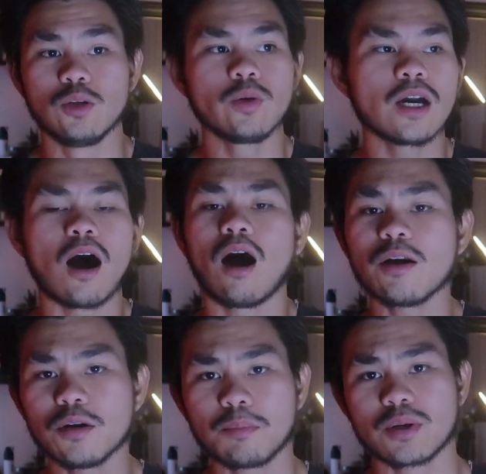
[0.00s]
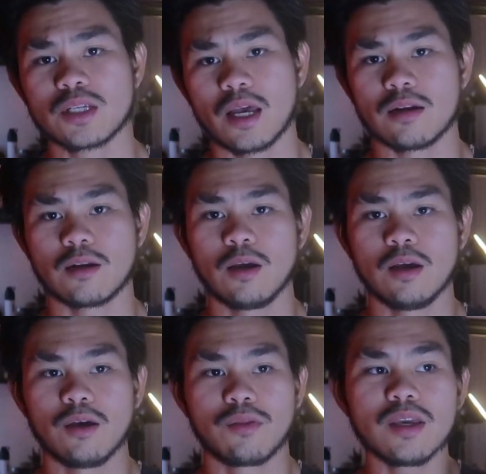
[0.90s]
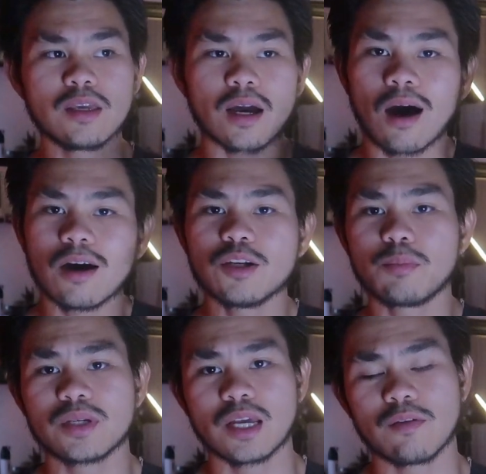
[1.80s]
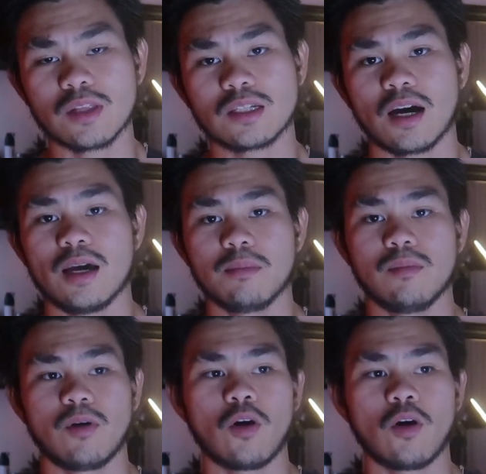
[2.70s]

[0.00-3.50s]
doing 100%, thinking 100% of the time